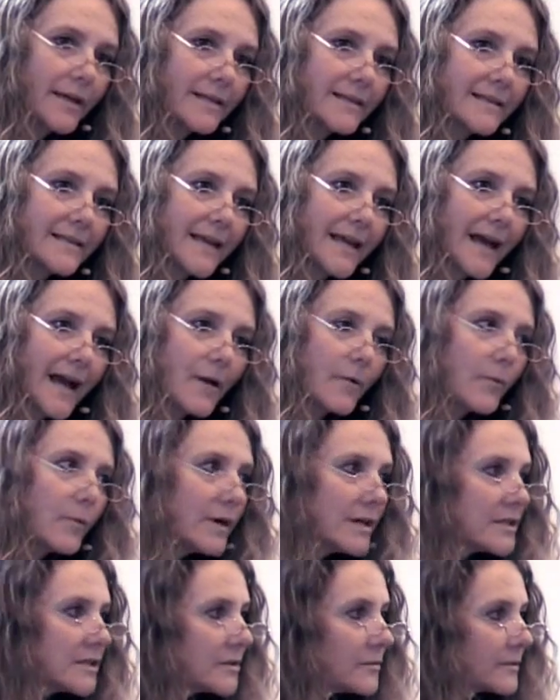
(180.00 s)
can say, I
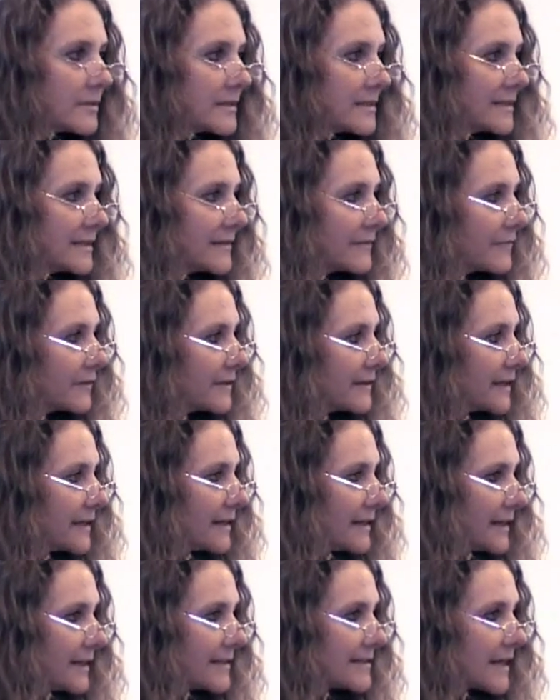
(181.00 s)
wish it was different than
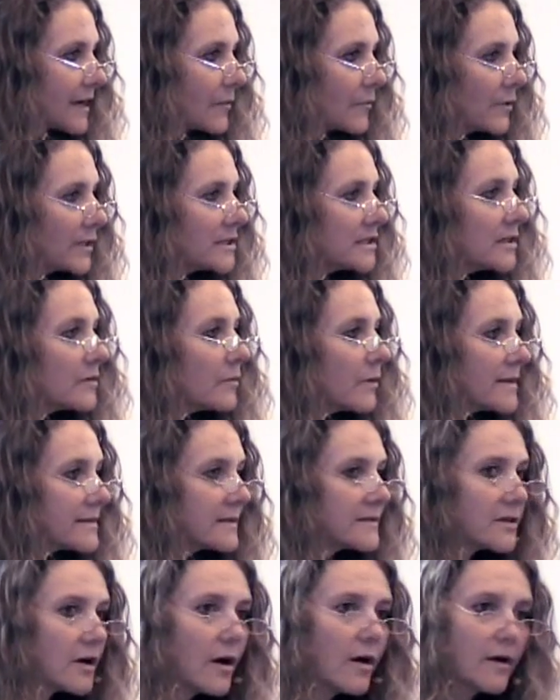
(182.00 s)
it is. I wish it
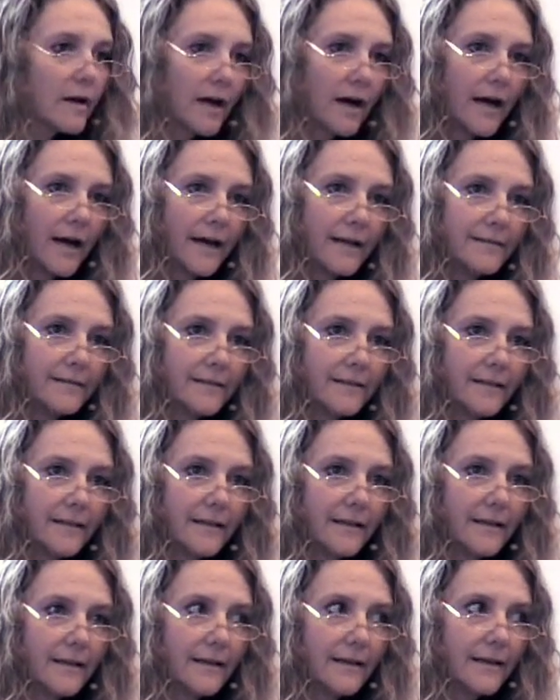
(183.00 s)
wasn't all God.
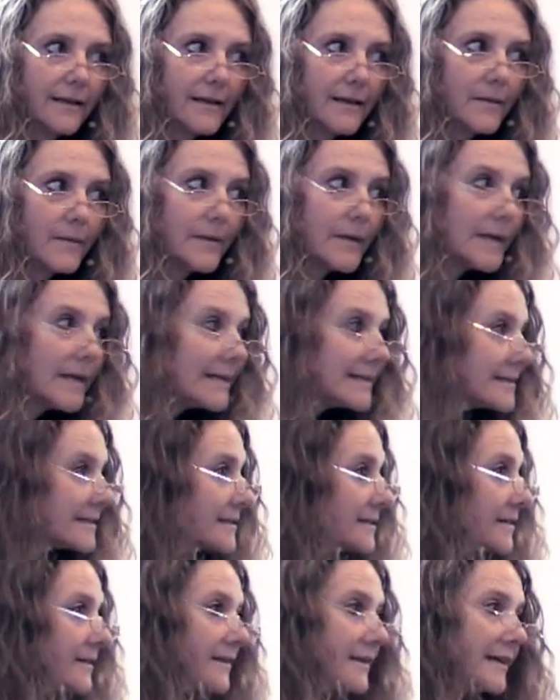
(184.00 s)
It
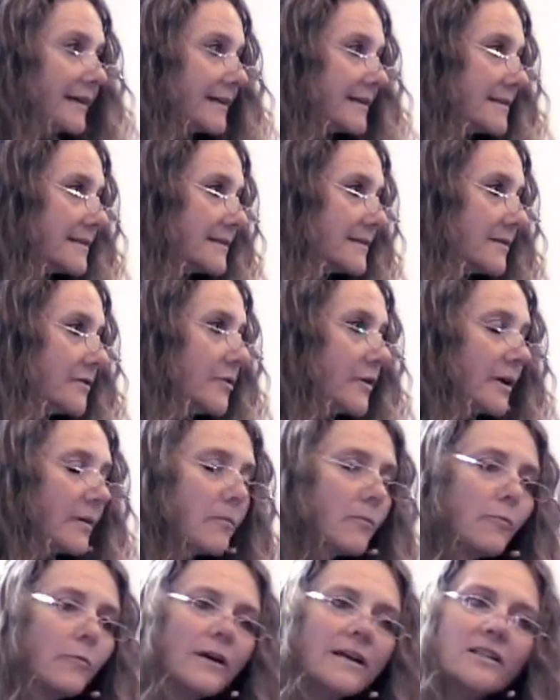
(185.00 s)
still is. You can
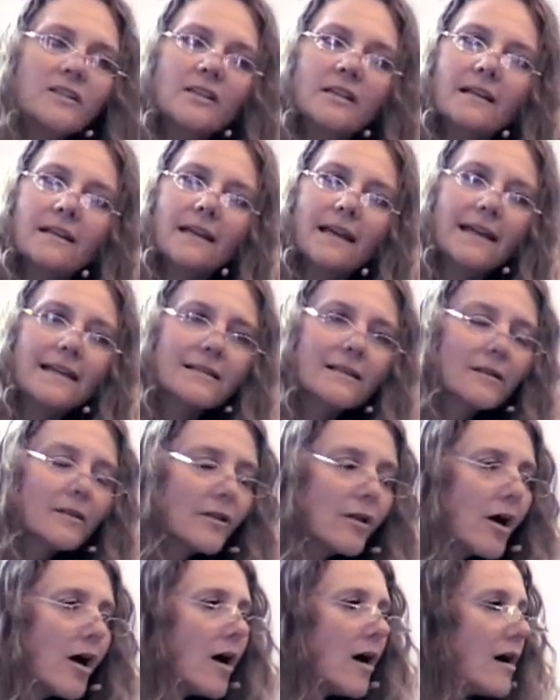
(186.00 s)
wish it as
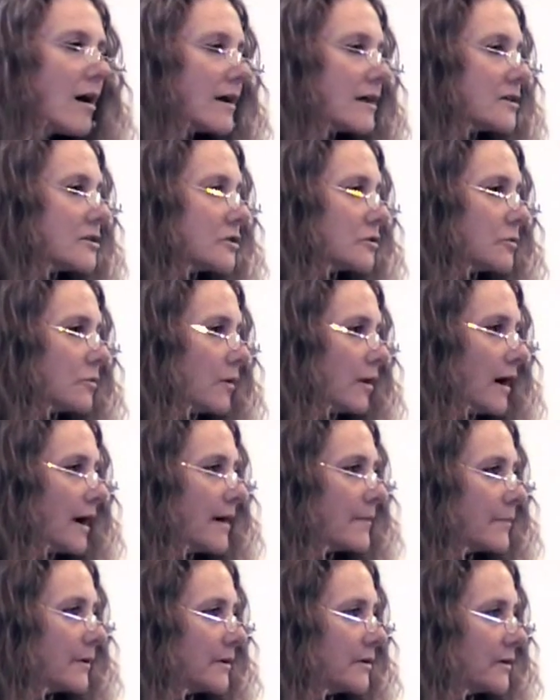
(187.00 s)
long as you
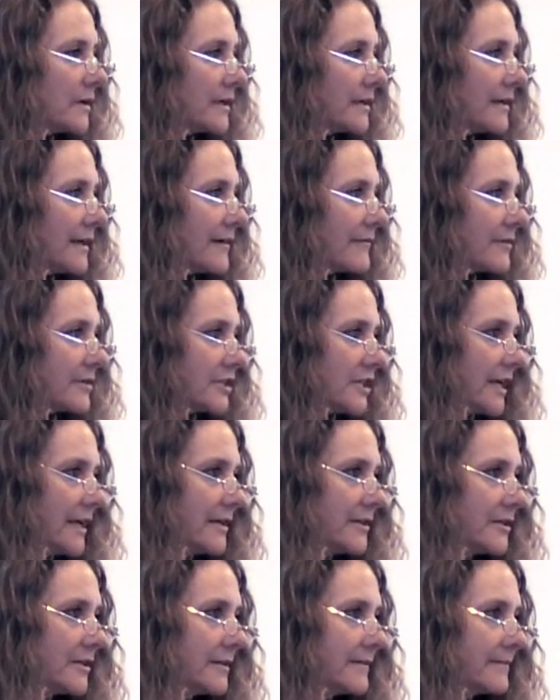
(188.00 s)
want, but you can never
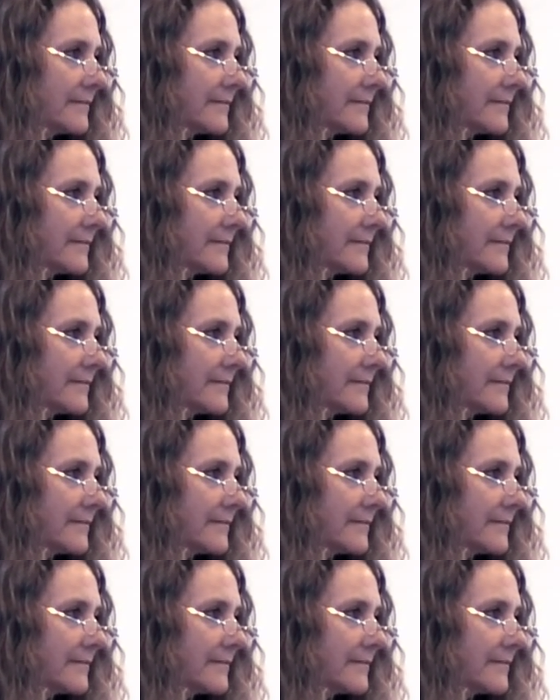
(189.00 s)
change it.